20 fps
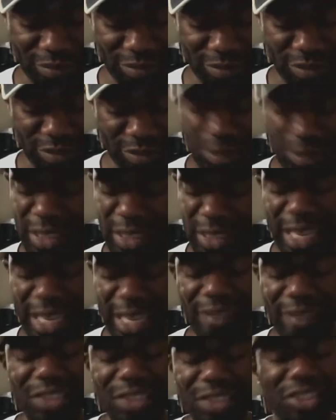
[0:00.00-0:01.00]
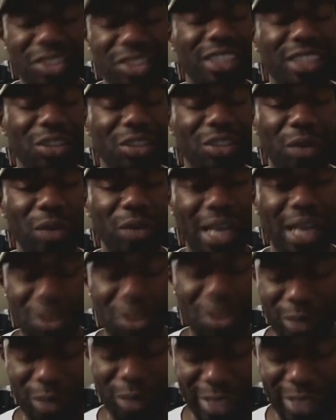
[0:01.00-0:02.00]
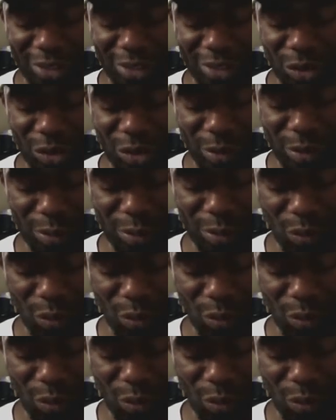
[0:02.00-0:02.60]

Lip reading: Something I haven't seen in a while, but I do remember